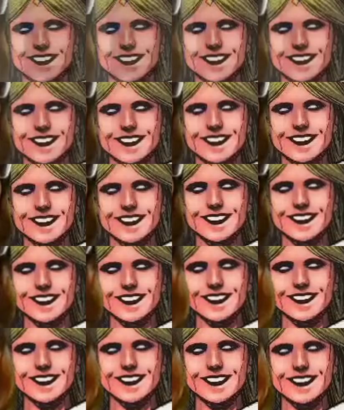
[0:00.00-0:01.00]

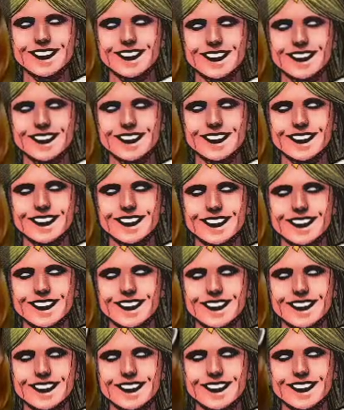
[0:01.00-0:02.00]

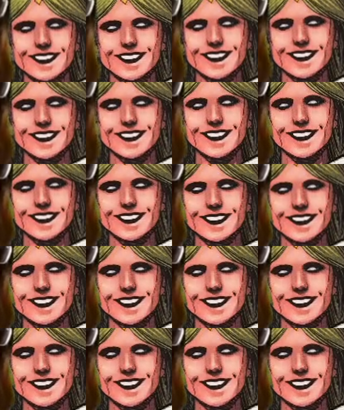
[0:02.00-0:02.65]
[no speech]